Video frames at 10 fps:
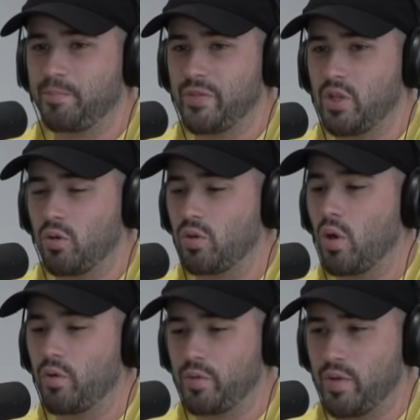you know,
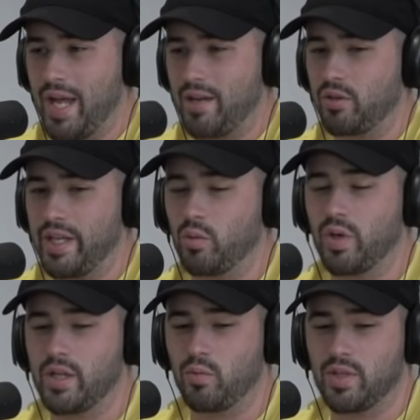go through that, or, like,
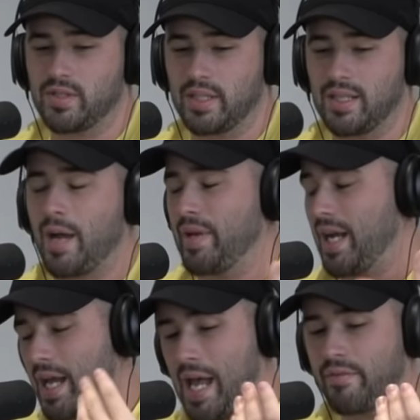what it, what it's like to... I mean,
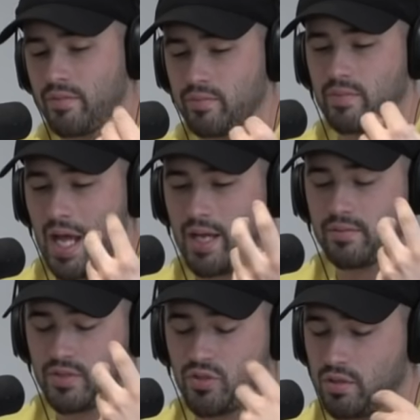I haven't
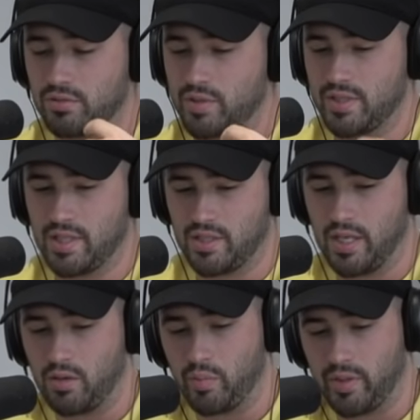had struggled with addiction
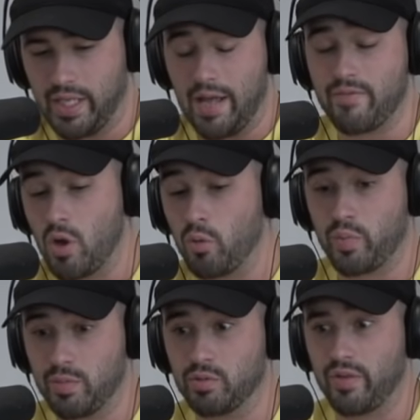at all, but, like, I've known
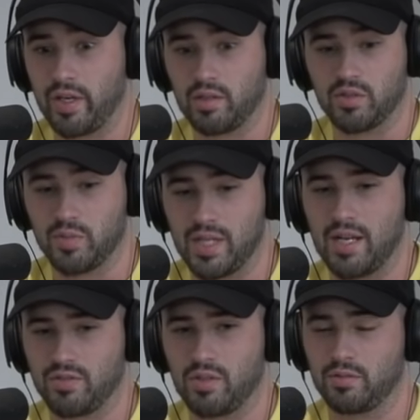people very close to me that
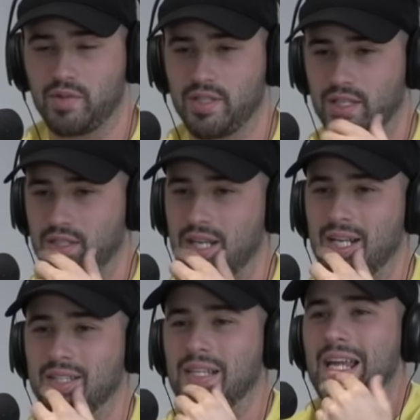have struggled with addiction,
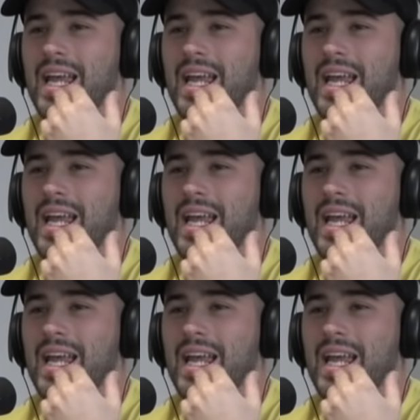and it's...